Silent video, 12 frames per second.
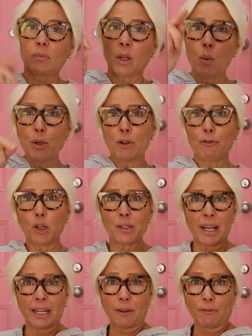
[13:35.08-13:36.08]
When you first
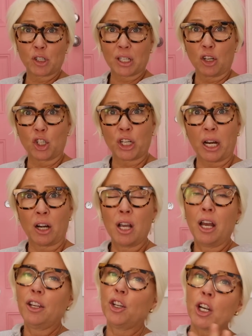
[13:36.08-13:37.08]
sign up for Skillshare,
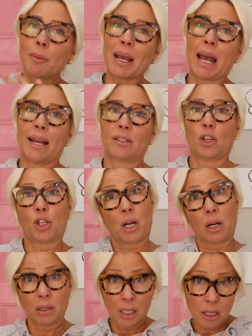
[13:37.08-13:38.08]
you're going to be asked to share
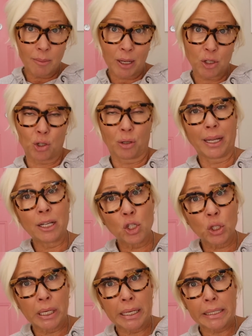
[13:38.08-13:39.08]
a little about your
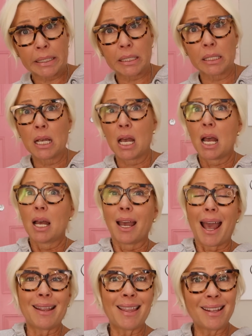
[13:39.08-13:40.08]
interests,
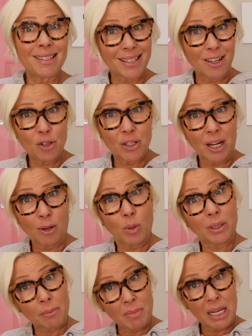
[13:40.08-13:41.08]
and then Skillshare
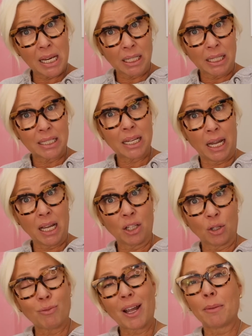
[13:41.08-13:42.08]
will immediately
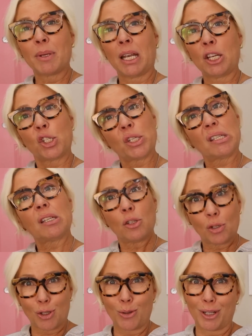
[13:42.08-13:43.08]
tailor recommendations
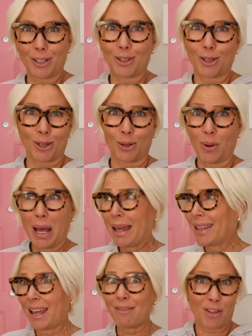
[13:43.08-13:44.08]
suited to you.
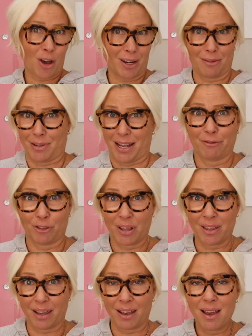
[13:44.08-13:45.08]
They've thought of
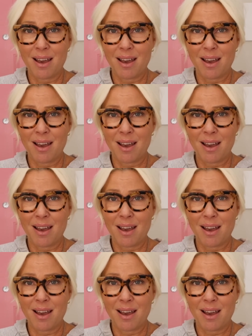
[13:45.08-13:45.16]
everything.